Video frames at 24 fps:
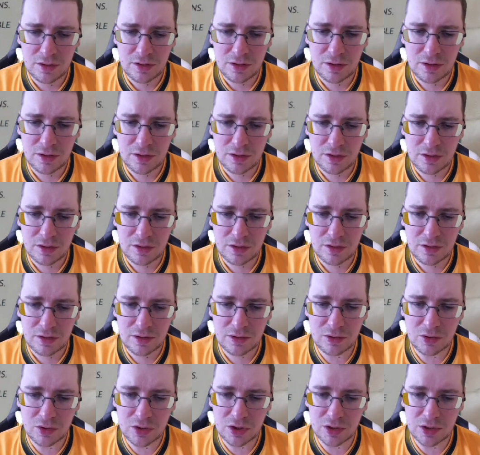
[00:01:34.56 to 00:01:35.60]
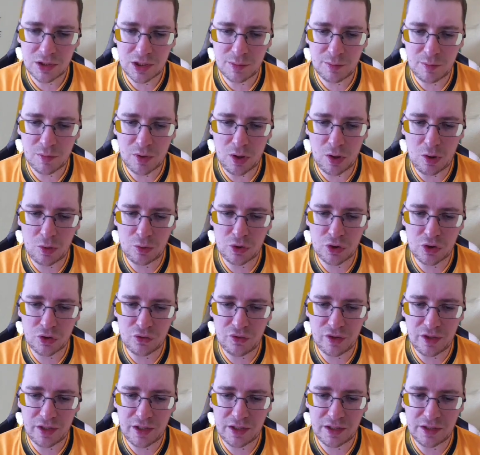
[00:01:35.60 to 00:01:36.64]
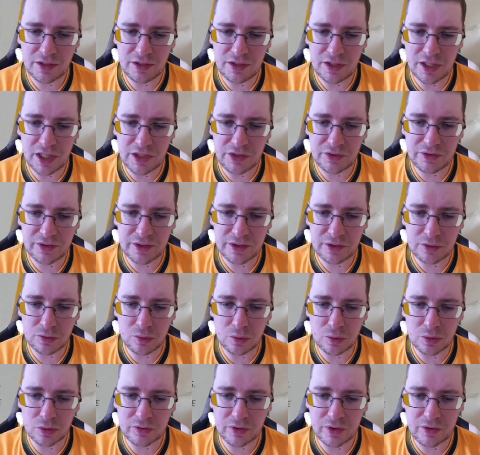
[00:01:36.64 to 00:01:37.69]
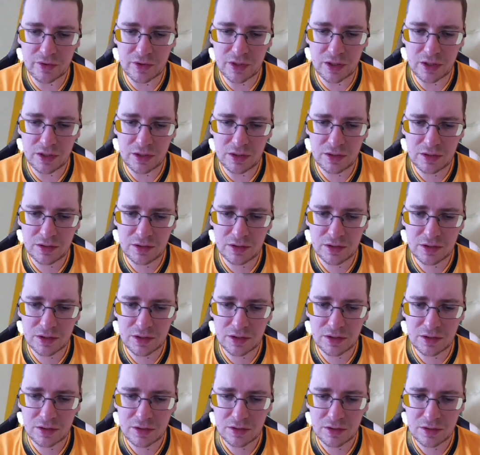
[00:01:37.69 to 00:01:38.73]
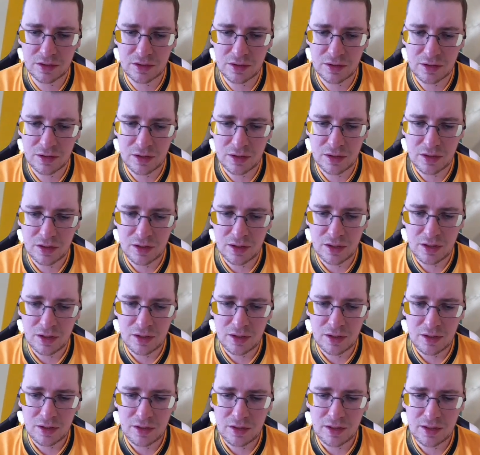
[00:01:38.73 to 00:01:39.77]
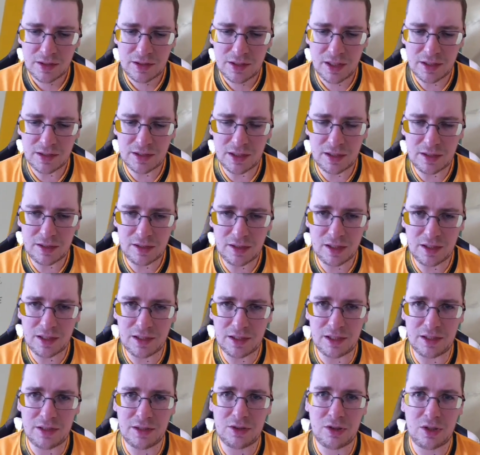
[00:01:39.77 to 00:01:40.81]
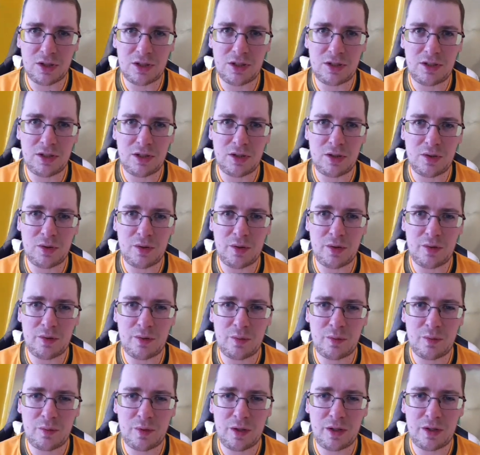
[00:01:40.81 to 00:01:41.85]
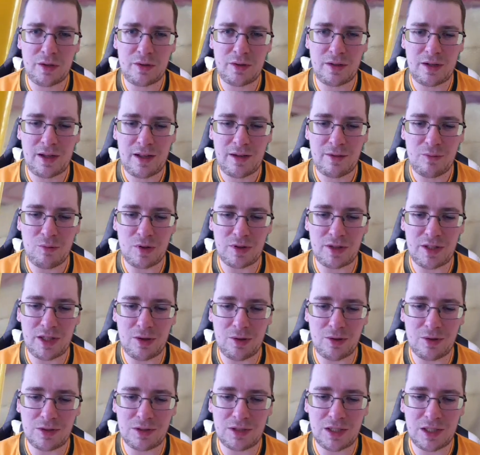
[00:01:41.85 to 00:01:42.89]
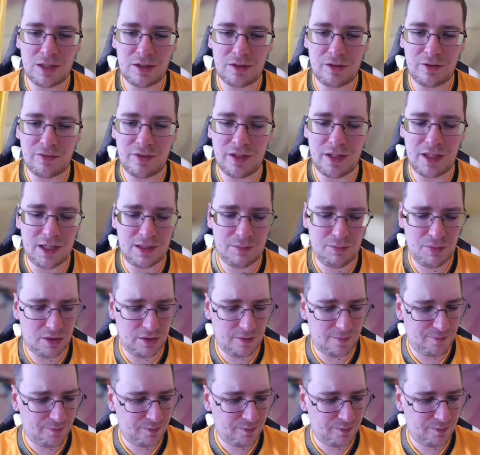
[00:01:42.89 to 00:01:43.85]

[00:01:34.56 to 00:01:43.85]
There's also some ultra rare genuine autograph cards. It says in lucky tin, so I don't know, you know, what the odds are of that, but